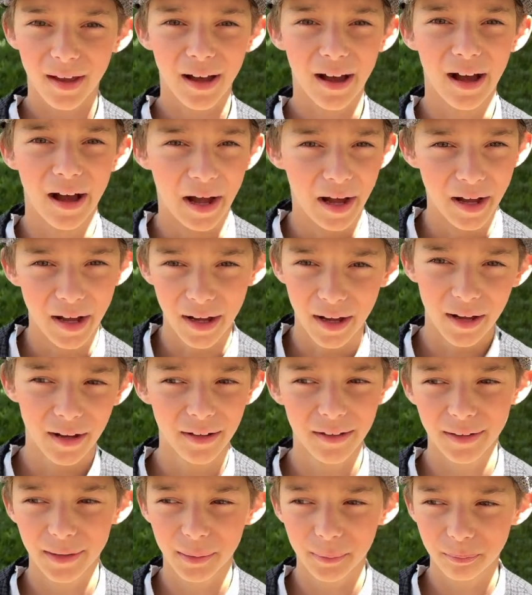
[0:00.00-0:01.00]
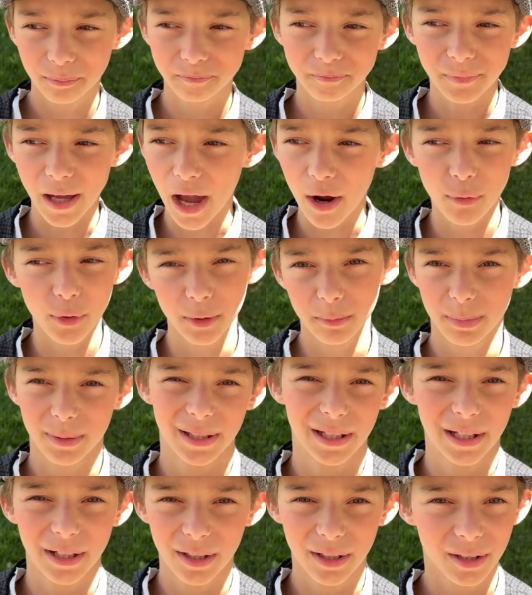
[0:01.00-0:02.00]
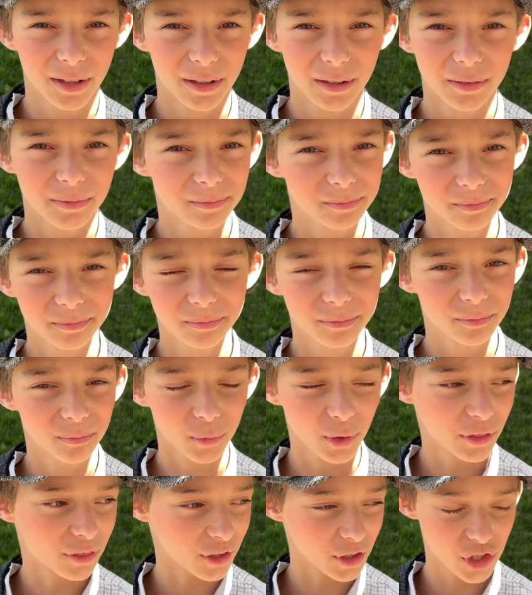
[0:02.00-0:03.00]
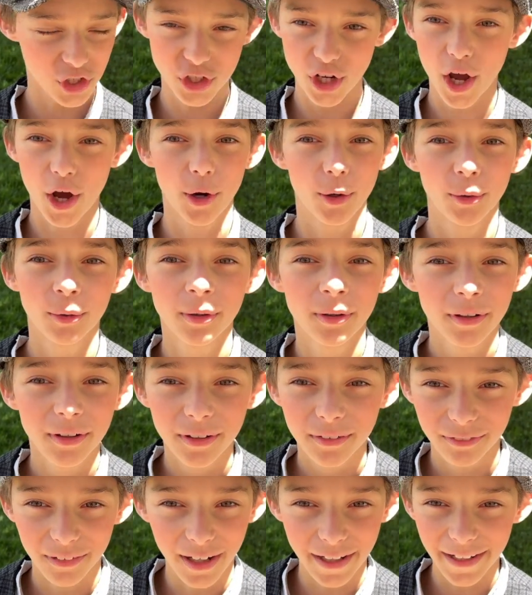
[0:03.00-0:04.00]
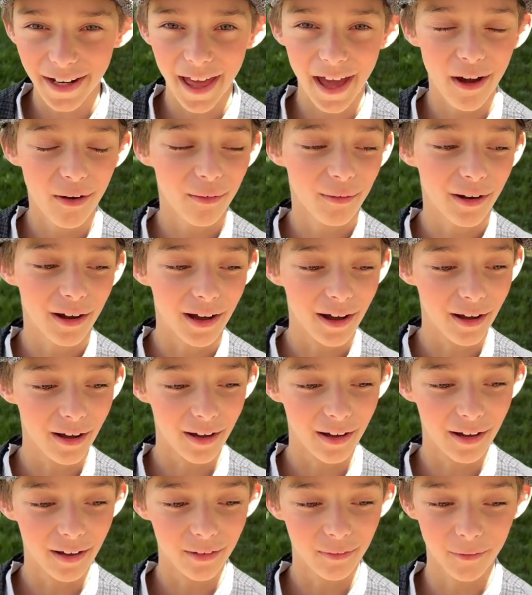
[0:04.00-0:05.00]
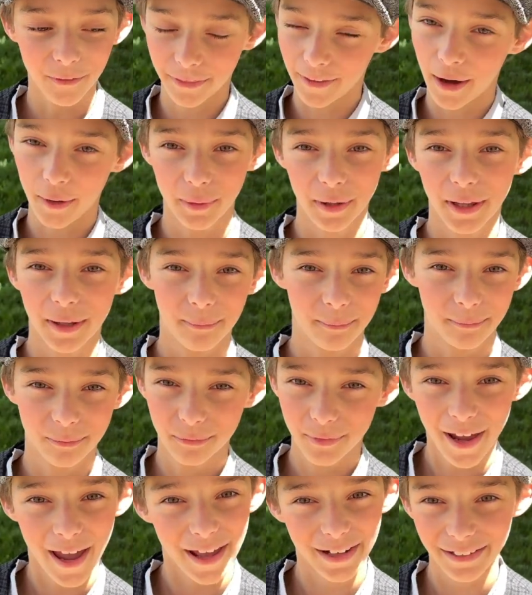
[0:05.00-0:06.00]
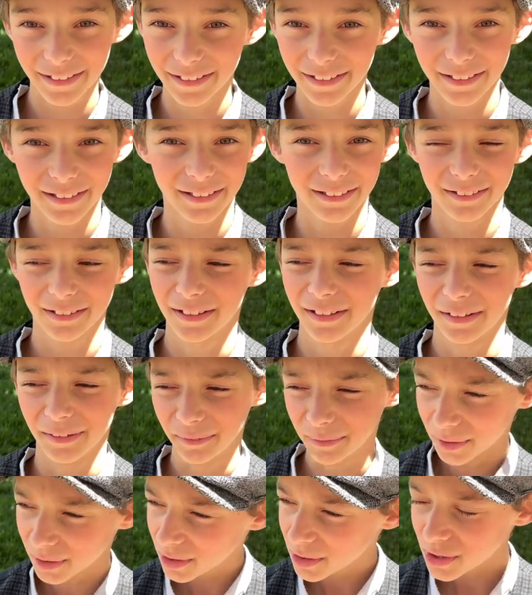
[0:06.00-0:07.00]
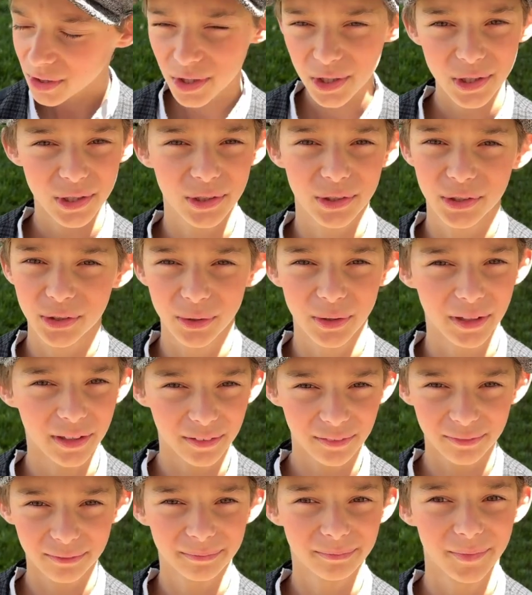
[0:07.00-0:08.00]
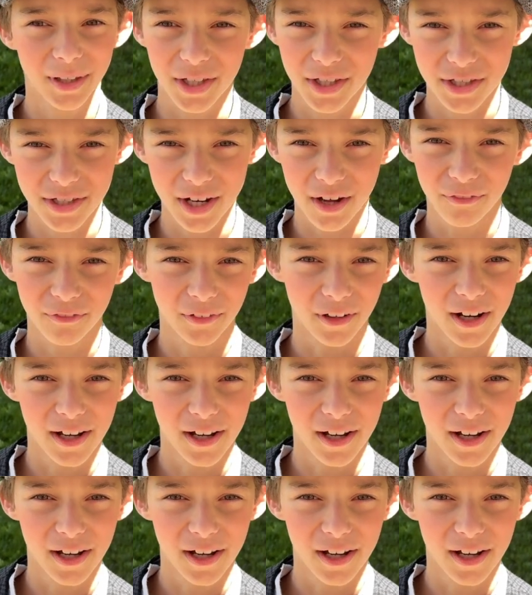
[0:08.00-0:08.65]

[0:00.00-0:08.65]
Uh, I wouldn't be here with a show right now uh, without him editing and doing the stuff for